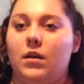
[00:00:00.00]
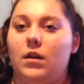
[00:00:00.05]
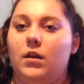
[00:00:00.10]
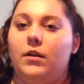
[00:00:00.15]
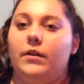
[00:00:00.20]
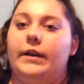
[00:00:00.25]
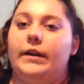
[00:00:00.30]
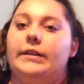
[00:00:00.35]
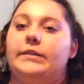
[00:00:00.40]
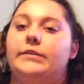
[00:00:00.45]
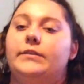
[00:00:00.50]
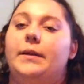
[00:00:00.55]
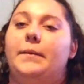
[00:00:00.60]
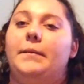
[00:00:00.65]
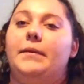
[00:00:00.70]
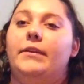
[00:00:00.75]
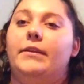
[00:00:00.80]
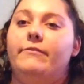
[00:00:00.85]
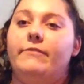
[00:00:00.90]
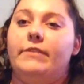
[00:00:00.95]
Alright, so I'm
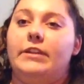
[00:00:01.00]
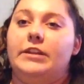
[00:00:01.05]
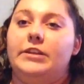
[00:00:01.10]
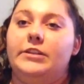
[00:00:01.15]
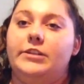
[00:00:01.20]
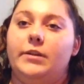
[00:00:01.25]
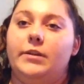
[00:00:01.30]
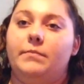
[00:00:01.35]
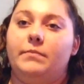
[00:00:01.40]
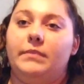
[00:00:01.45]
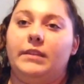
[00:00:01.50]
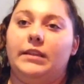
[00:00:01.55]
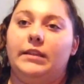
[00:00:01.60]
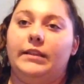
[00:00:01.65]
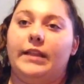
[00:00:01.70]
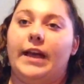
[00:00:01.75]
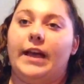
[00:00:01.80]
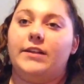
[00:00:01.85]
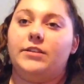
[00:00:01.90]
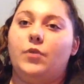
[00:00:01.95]
going to finish up the
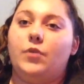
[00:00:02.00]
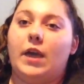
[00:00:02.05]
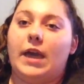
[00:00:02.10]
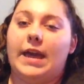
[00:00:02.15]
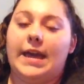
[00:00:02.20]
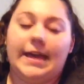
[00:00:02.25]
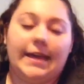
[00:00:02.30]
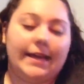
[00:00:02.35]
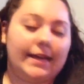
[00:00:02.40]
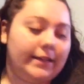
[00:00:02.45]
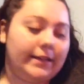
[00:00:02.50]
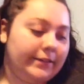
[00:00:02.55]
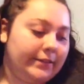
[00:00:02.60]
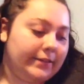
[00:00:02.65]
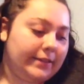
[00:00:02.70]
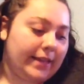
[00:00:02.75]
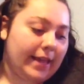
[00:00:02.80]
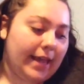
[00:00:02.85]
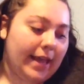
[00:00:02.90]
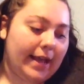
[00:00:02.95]
last
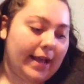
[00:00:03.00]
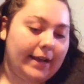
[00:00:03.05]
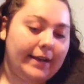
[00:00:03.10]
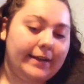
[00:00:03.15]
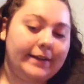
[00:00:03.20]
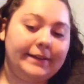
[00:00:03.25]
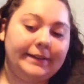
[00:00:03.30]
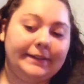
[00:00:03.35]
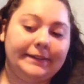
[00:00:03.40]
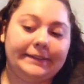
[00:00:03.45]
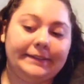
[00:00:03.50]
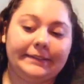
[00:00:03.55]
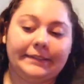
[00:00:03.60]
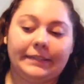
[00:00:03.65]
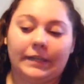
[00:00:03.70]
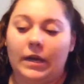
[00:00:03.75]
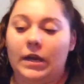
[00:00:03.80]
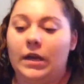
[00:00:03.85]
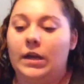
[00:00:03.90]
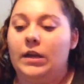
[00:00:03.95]
eggs, and
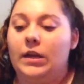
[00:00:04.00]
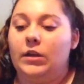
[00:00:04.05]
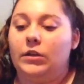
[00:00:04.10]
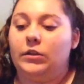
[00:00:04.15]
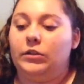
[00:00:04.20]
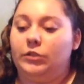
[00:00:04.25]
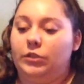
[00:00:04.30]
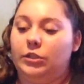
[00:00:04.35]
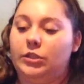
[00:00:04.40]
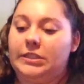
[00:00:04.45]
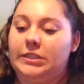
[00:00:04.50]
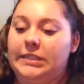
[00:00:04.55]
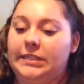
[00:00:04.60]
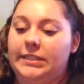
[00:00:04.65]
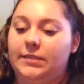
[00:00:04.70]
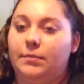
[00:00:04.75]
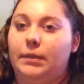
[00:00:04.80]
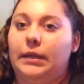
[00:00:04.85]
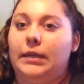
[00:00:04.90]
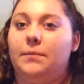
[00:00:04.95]
just to
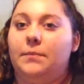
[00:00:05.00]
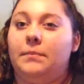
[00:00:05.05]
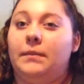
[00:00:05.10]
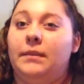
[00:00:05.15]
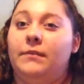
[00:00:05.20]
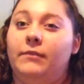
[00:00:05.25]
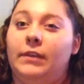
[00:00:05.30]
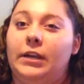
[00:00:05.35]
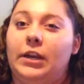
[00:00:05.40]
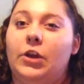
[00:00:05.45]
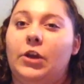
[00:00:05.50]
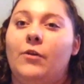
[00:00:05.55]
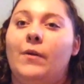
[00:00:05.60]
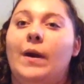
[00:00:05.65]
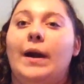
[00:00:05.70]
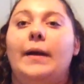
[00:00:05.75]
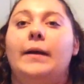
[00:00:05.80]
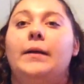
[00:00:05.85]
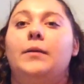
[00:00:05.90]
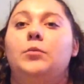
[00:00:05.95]
speed up the video,
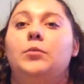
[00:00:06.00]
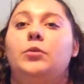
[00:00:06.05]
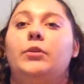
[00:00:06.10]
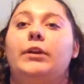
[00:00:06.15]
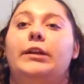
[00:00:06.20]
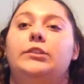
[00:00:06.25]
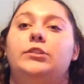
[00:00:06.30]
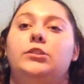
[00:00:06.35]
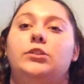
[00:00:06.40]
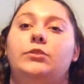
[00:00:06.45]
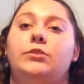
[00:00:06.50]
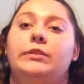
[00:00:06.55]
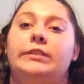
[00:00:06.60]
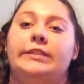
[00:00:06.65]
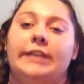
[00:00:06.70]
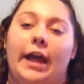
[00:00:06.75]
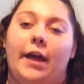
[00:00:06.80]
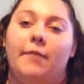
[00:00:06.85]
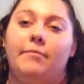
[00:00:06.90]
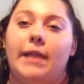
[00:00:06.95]
I am going to do a
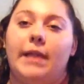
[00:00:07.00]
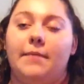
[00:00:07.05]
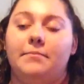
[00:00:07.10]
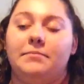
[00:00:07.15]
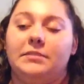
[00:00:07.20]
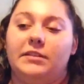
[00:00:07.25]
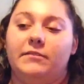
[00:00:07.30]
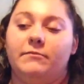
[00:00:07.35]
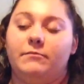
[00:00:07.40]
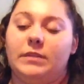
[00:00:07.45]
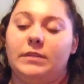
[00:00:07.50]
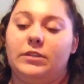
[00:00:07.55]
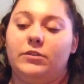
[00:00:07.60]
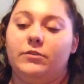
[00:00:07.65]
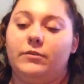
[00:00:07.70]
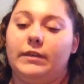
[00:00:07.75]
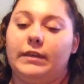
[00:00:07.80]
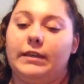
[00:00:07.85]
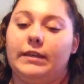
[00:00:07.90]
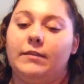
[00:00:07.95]
time lapse of me
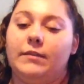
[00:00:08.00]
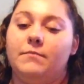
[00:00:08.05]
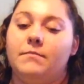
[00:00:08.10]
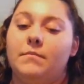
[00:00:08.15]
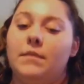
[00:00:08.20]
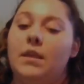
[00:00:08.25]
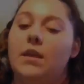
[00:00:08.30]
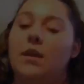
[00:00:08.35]
doing them.